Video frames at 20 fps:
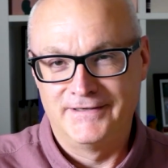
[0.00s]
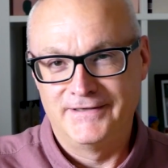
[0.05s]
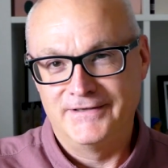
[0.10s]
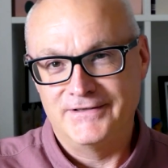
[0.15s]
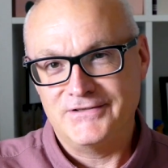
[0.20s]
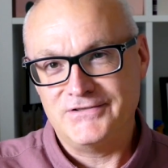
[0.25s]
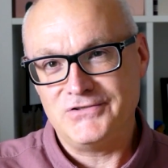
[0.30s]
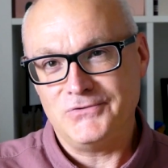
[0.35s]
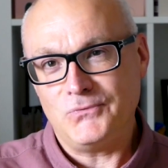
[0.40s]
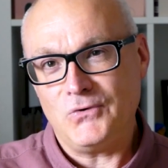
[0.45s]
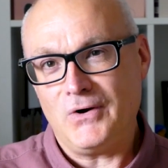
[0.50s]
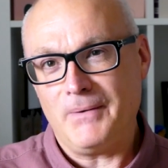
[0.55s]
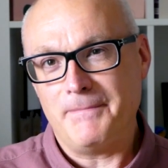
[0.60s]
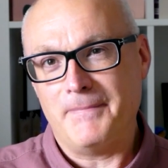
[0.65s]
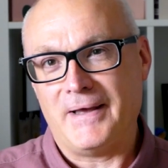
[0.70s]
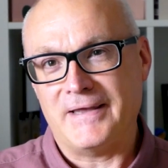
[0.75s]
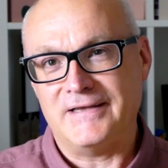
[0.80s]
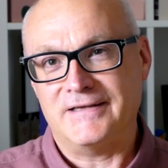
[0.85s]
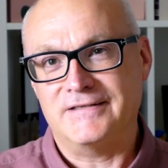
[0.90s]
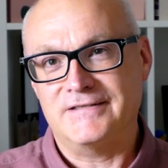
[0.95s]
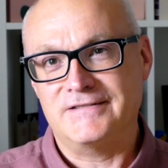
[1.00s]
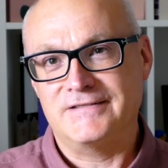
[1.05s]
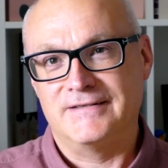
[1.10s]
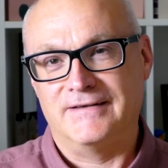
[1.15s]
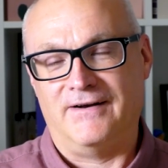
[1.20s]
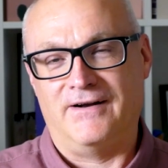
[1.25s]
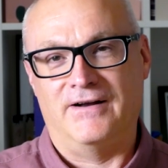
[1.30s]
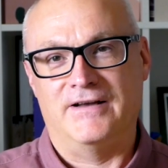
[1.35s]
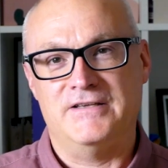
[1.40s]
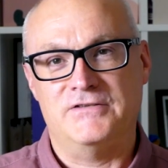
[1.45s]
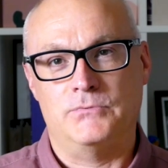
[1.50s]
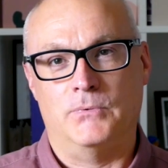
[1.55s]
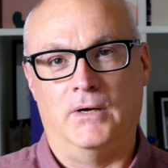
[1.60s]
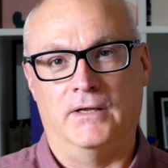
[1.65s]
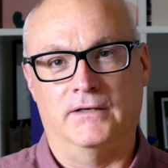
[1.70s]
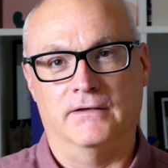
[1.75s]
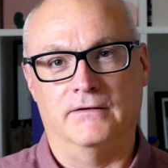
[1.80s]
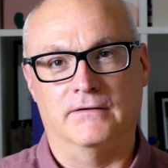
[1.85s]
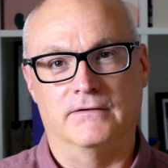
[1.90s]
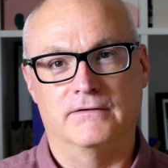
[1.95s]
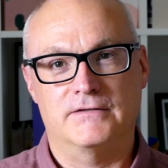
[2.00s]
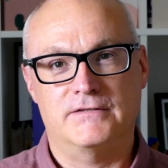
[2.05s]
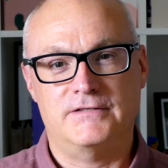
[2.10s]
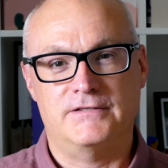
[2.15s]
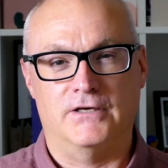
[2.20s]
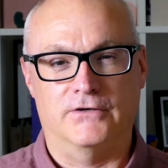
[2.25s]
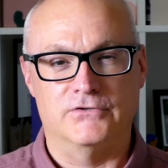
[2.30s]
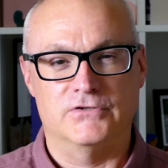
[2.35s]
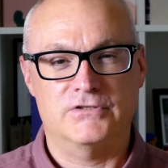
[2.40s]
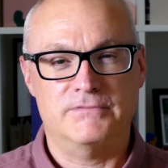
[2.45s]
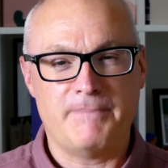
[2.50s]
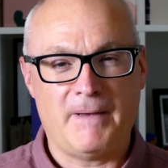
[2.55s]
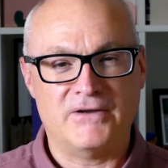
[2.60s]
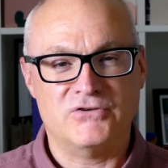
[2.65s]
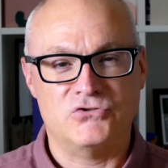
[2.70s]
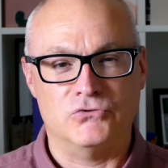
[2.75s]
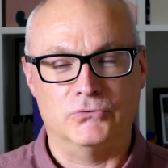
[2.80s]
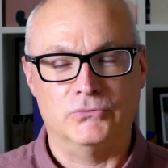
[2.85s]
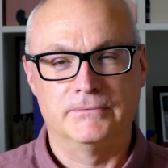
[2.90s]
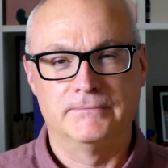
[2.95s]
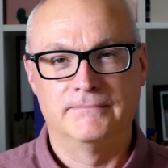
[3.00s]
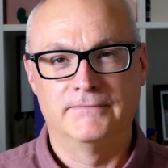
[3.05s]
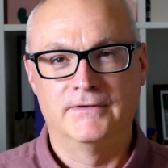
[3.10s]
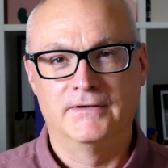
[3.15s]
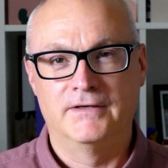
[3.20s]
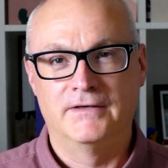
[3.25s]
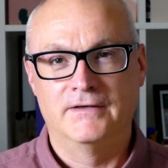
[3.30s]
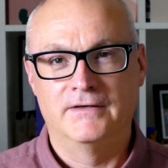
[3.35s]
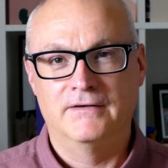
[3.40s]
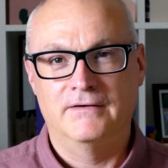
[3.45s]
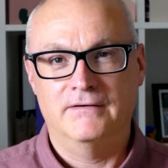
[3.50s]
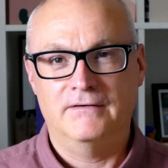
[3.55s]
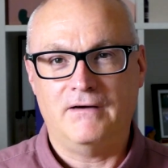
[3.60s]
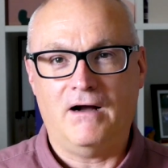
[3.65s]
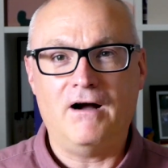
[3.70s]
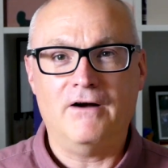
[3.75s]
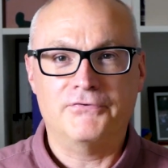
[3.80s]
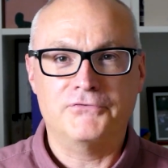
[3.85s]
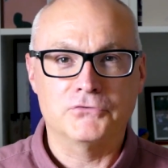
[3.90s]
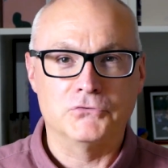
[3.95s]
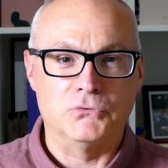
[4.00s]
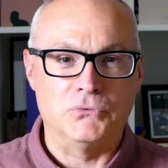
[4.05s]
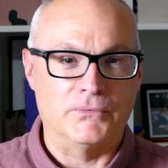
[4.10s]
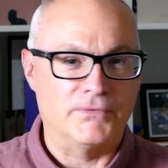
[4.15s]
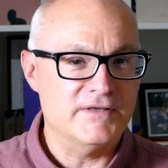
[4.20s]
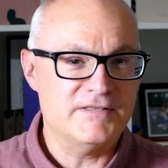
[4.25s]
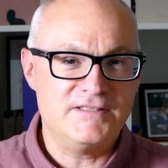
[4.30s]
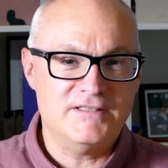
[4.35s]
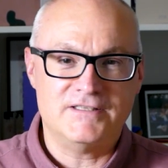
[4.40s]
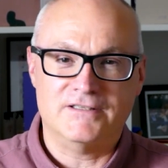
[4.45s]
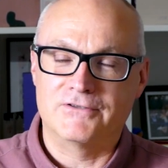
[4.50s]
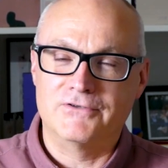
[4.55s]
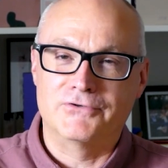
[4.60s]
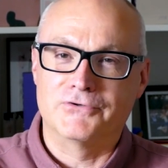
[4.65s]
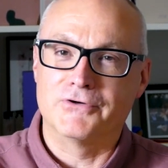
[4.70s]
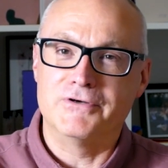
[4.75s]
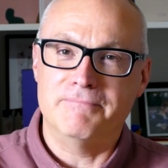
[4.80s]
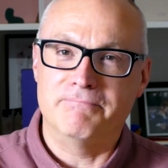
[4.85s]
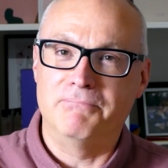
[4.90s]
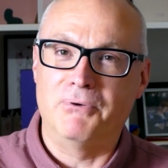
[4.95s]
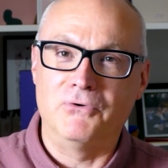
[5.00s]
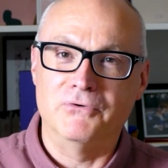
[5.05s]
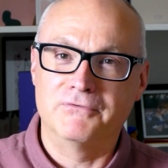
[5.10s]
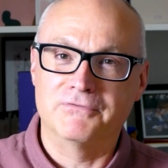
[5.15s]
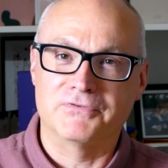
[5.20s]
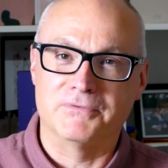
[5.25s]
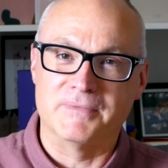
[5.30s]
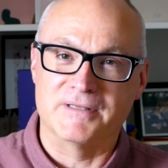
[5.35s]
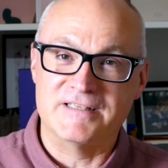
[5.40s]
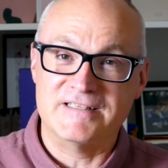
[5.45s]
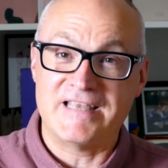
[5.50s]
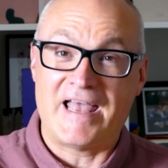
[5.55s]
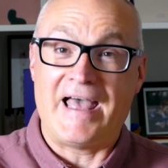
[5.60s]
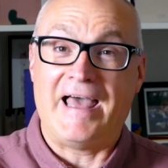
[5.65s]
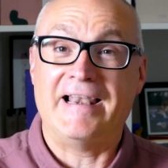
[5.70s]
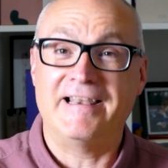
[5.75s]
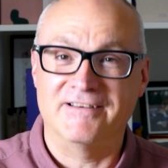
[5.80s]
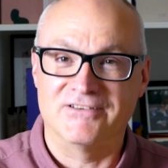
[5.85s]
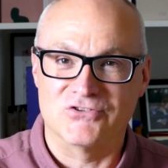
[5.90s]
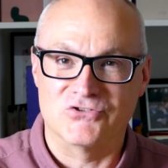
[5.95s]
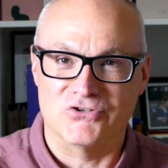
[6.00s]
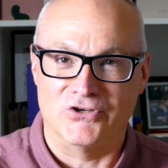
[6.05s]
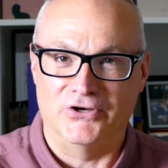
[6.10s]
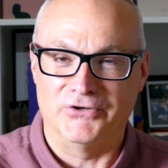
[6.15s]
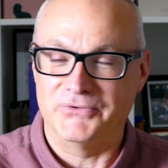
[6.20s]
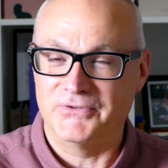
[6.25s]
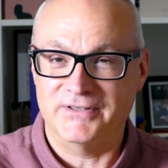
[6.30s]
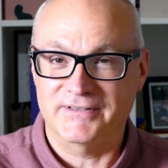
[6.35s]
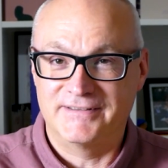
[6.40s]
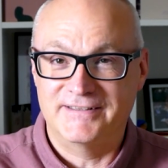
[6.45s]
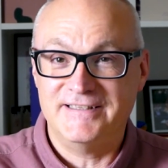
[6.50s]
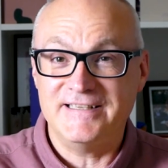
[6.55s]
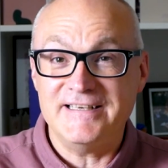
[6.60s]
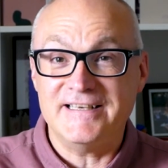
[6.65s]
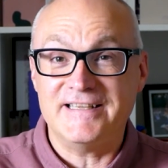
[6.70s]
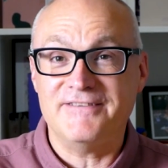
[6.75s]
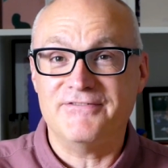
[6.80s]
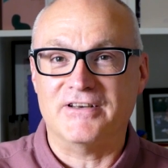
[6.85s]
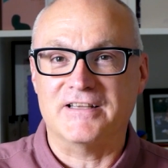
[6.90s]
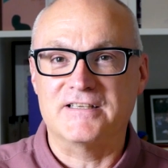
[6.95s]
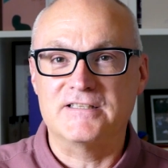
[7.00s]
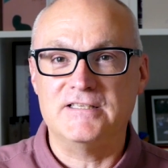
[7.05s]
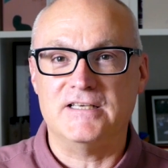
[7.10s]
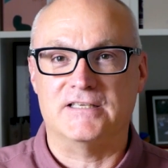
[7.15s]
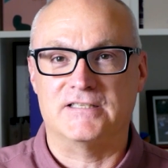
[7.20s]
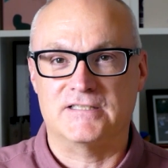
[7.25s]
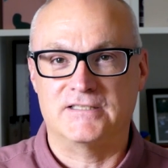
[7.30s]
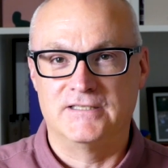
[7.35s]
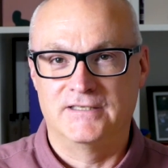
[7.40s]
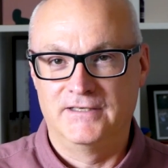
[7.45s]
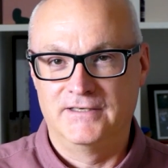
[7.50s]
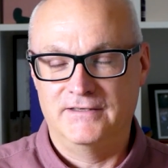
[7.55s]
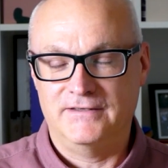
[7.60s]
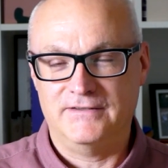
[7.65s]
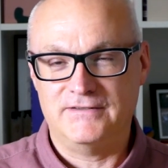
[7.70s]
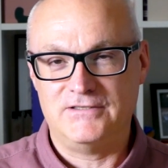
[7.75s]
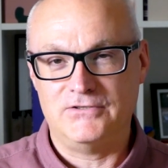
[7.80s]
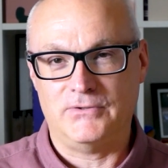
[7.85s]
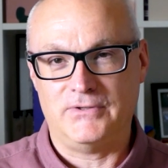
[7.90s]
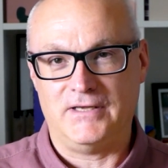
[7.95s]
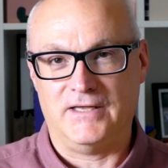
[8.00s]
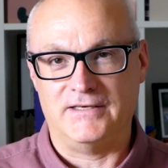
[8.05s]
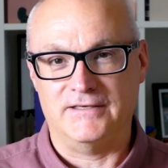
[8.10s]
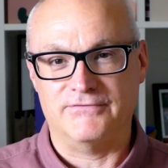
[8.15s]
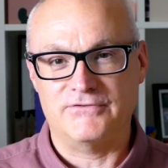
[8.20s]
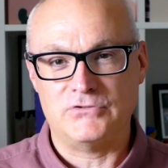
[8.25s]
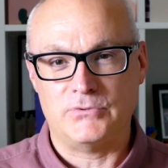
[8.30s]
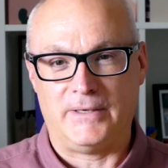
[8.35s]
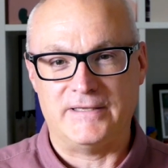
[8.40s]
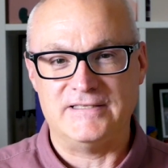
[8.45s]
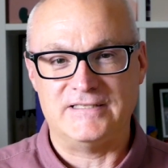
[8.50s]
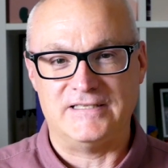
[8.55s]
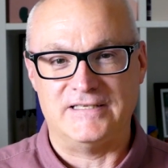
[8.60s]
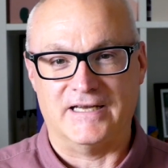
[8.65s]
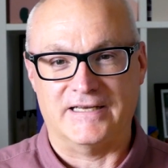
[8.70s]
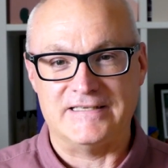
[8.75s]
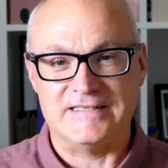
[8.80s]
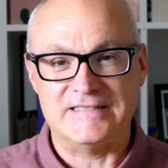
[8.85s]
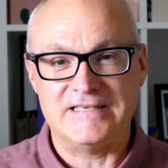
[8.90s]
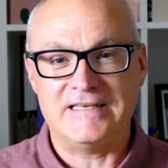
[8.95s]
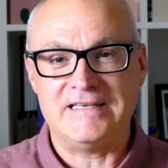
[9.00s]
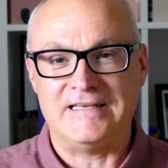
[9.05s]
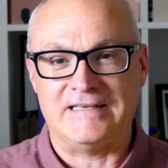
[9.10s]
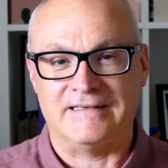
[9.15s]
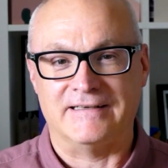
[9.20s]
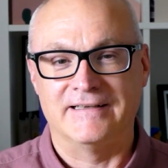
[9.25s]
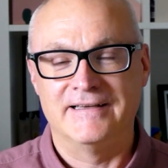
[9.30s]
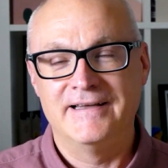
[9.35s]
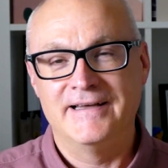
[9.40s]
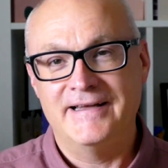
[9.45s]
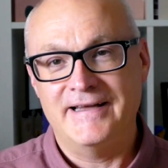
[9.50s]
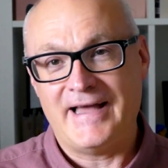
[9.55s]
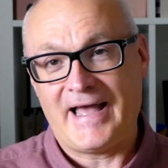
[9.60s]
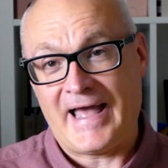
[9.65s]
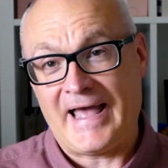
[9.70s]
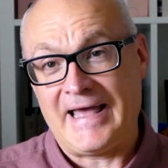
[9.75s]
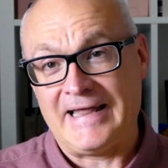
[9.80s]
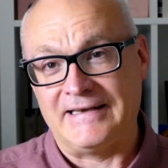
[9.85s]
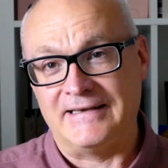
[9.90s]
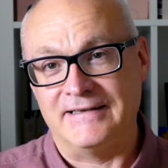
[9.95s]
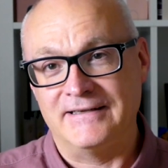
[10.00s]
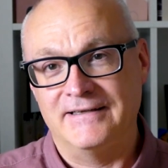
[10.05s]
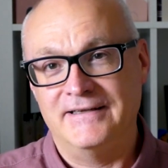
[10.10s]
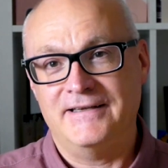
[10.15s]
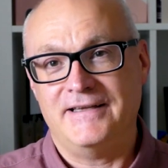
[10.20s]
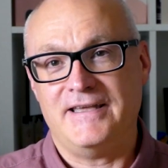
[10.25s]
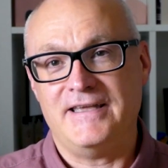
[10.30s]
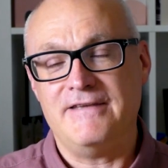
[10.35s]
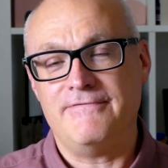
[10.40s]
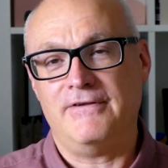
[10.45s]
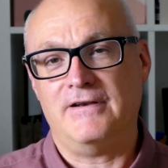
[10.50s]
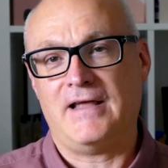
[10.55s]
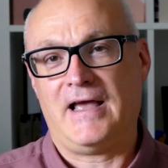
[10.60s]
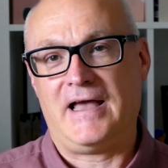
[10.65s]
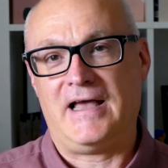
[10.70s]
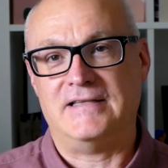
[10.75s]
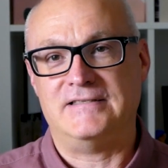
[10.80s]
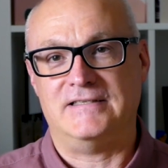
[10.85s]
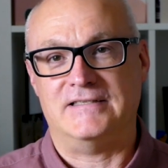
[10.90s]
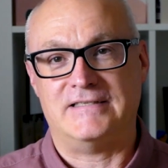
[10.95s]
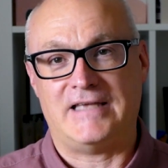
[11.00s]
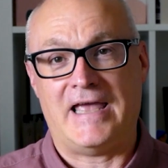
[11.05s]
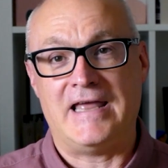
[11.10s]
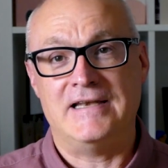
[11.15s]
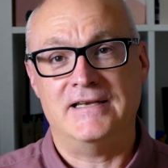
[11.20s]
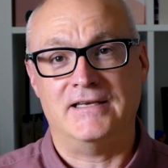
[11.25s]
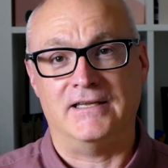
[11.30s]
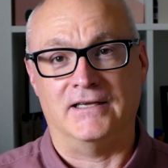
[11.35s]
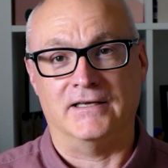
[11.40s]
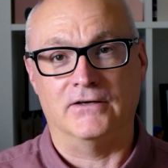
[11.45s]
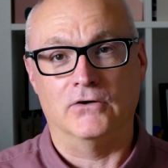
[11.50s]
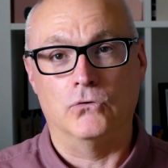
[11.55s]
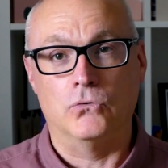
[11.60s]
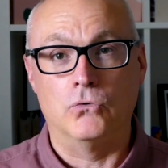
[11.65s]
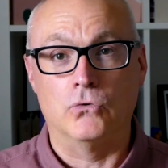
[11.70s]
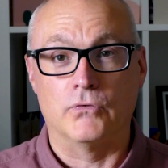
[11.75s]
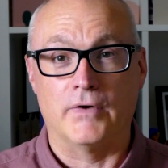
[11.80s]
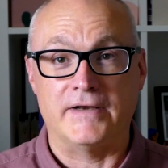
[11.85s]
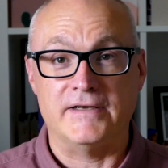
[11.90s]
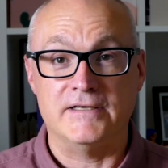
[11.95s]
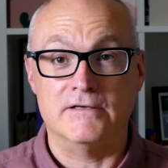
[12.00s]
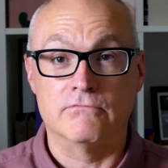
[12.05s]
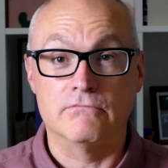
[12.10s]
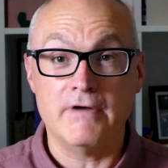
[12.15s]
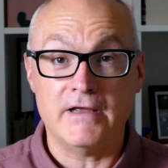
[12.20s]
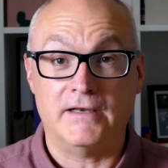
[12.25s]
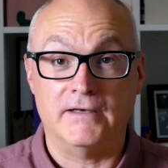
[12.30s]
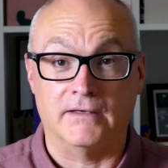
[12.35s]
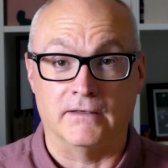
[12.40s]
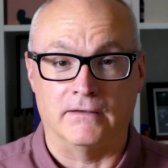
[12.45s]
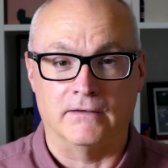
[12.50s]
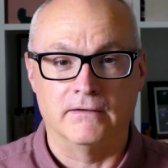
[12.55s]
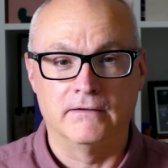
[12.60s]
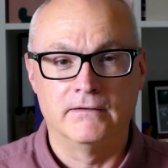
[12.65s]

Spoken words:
So what makes IZONE so special? After all, this is a group born from a talent show that didn't even exist until the end of 2018, and even has its ending already written,